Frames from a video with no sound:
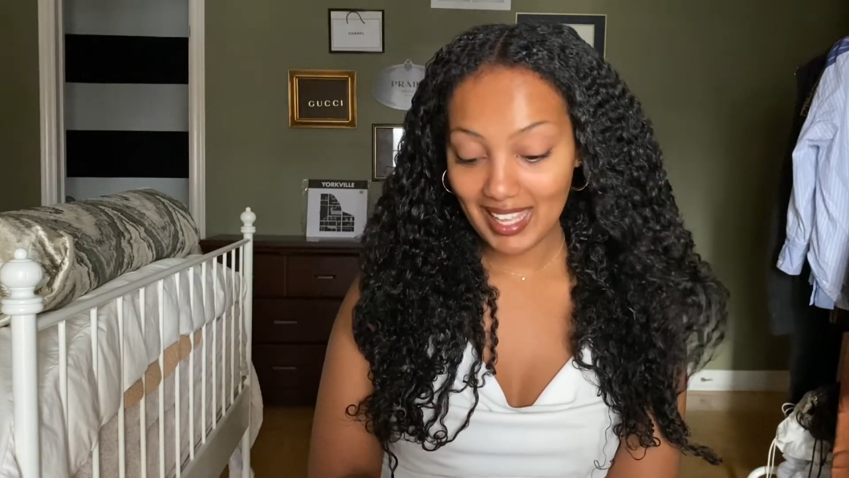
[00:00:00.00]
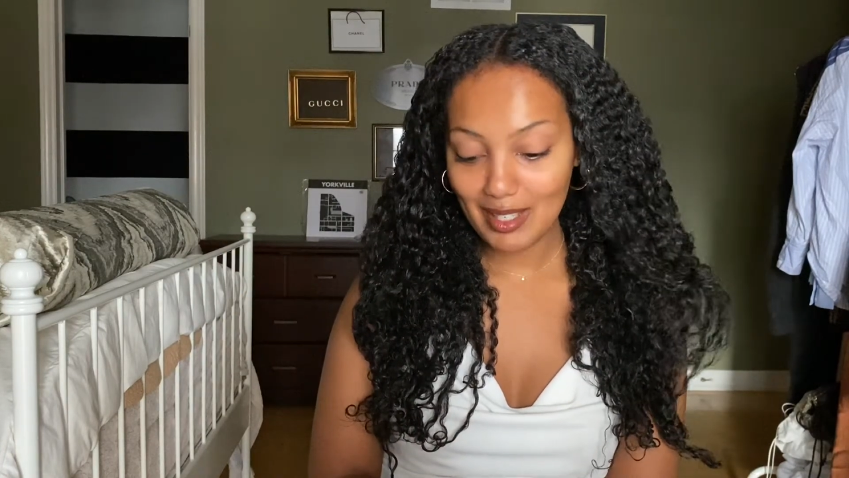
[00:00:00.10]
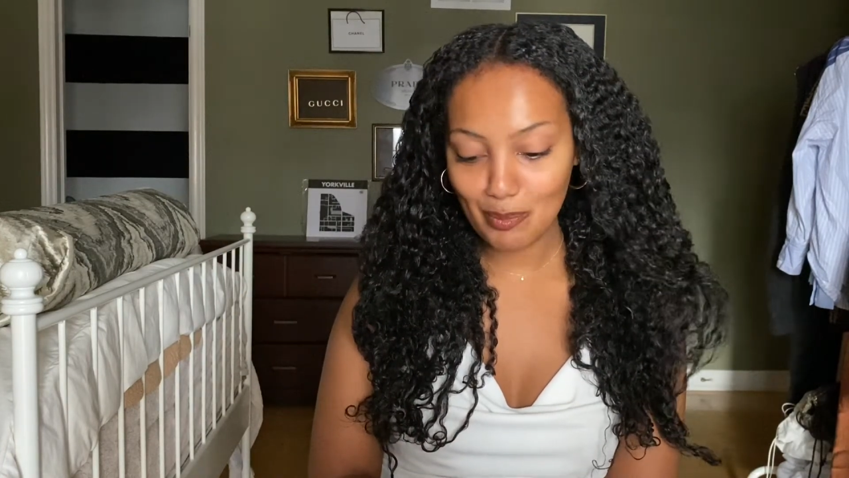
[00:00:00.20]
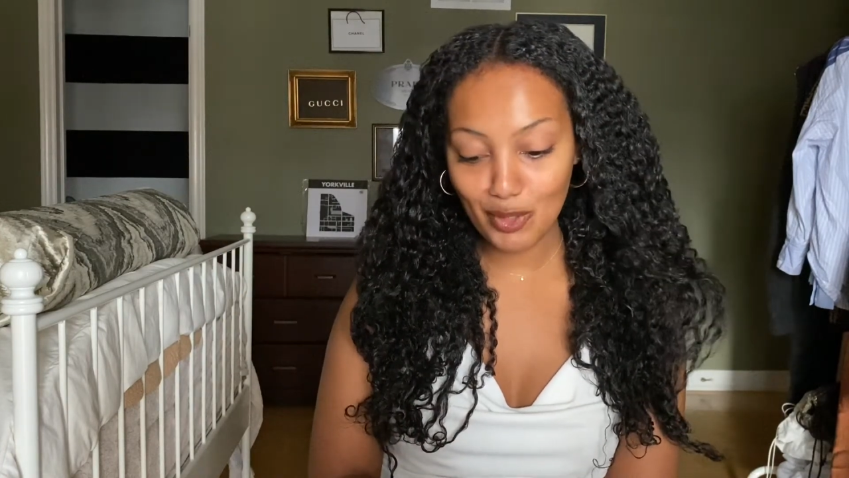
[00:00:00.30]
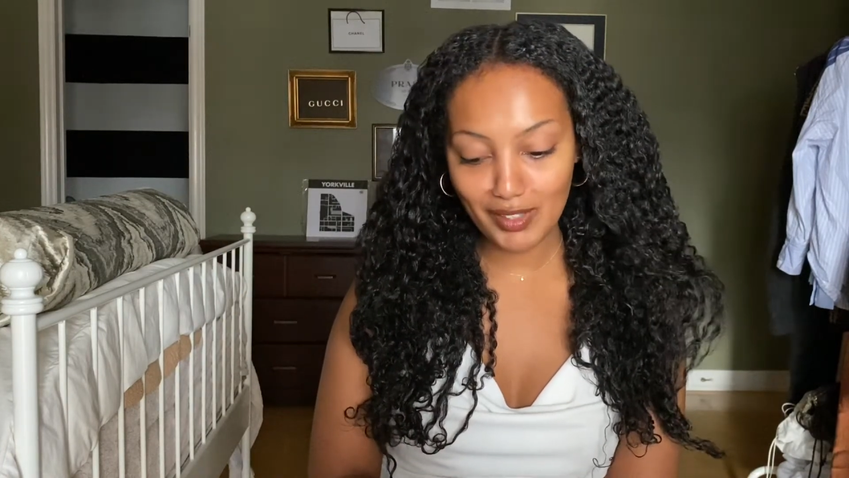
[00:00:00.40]

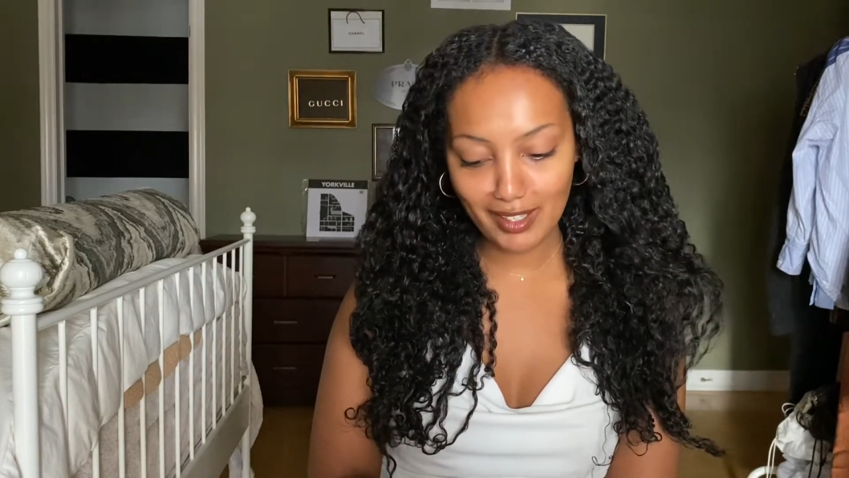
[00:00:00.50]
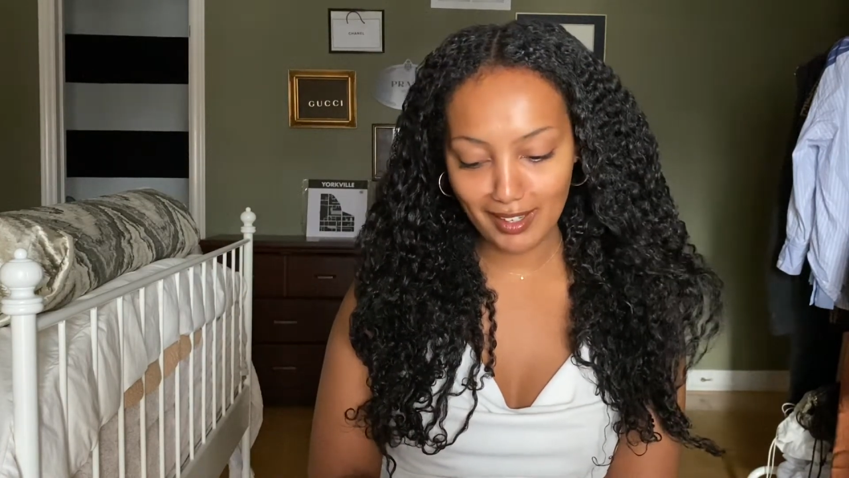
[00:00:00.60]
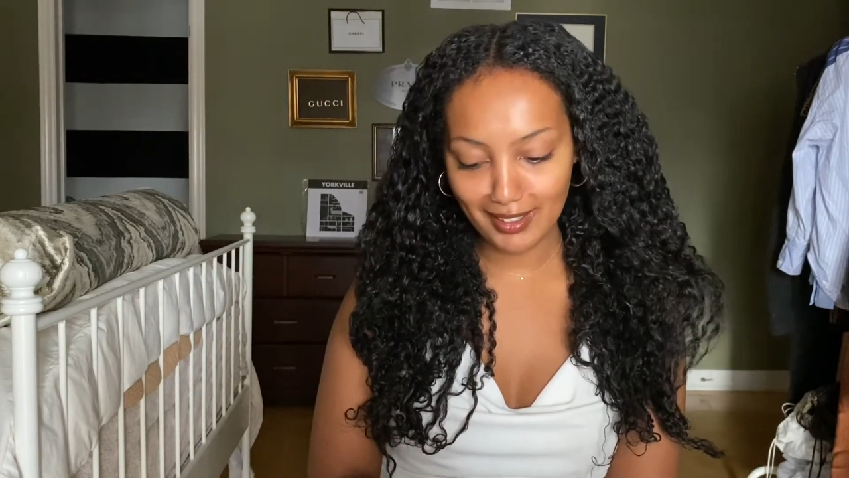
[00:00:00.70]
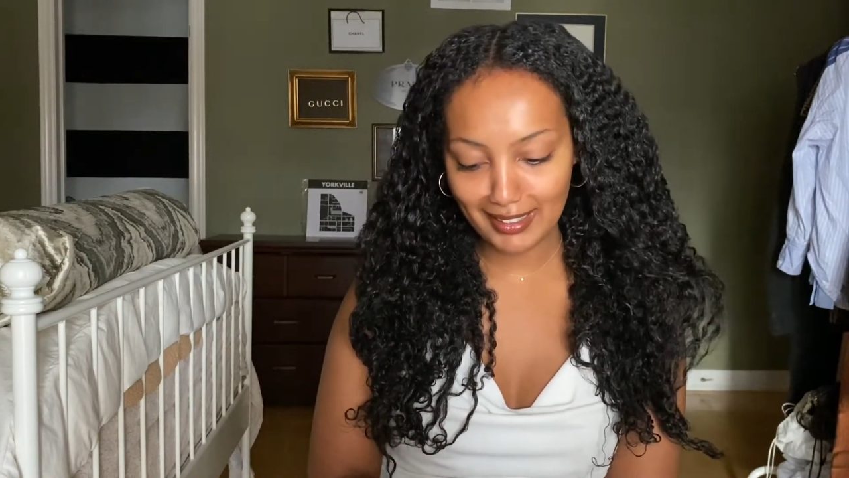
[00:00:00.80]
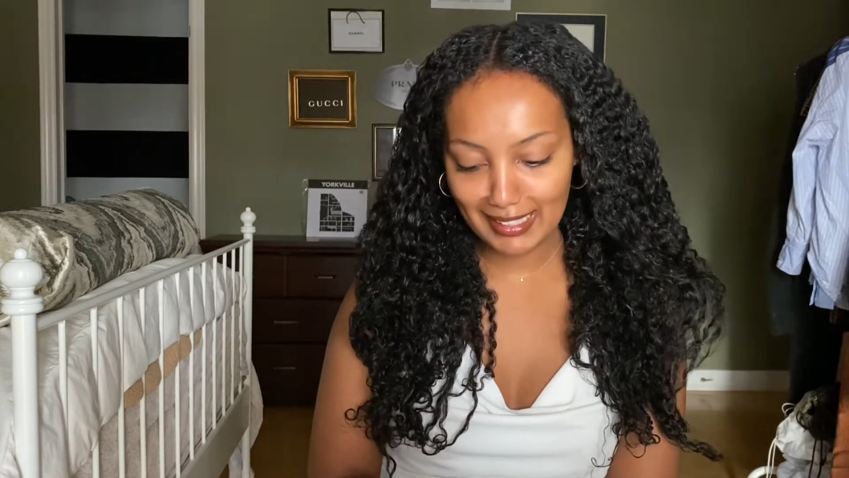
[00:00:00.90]
moving
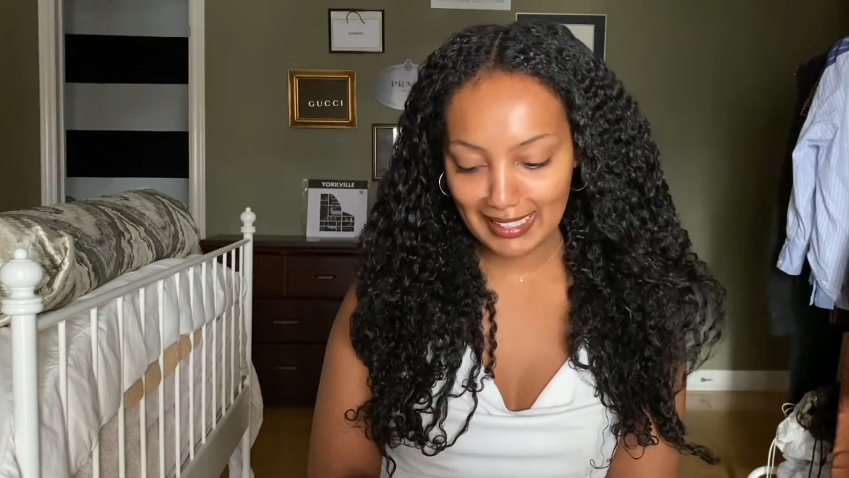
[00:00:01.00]
on.